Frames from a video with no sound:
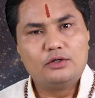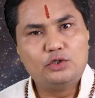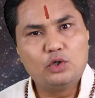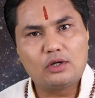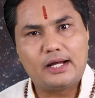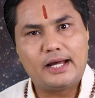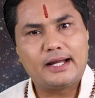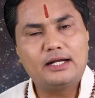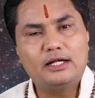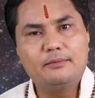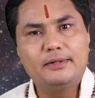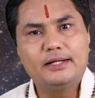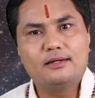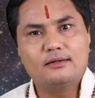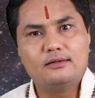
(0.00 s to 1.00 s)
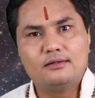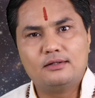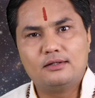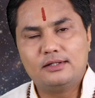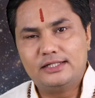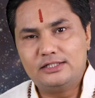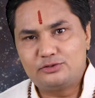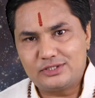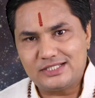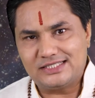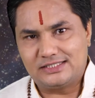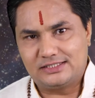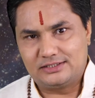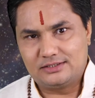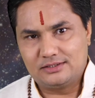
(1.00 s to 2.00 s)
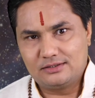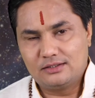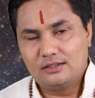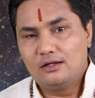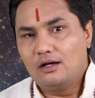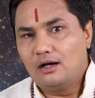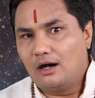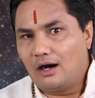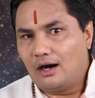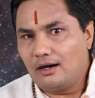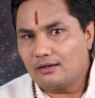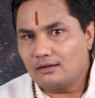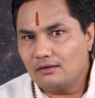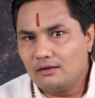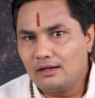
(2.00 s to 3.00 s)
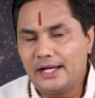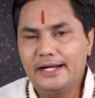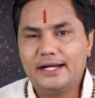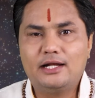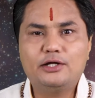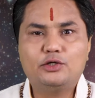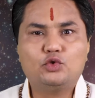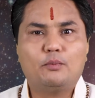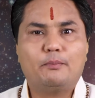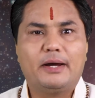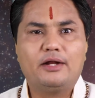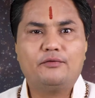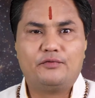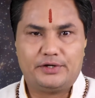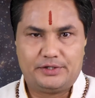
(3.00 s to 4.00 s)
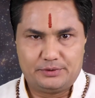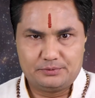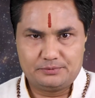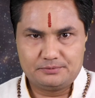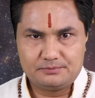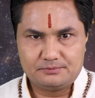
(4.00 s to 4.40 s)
Your academic uh, interests are likely to benefit you